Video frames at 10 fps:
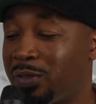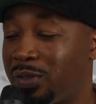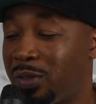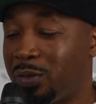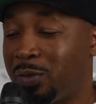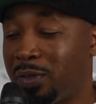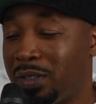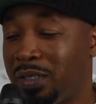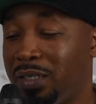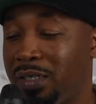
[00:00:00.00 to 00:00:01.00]
So,
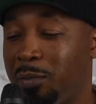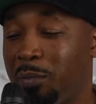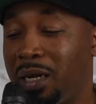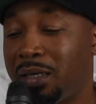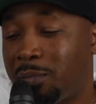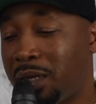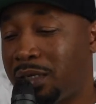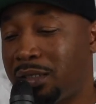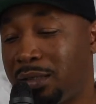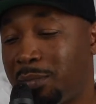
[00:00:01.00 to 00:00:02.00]
my
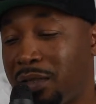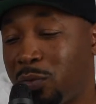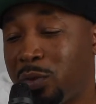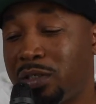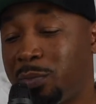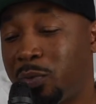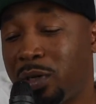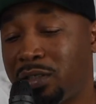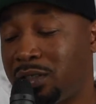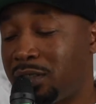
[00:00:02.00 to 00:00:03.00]
three
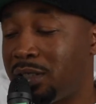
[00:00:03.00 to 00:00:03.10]
inspirations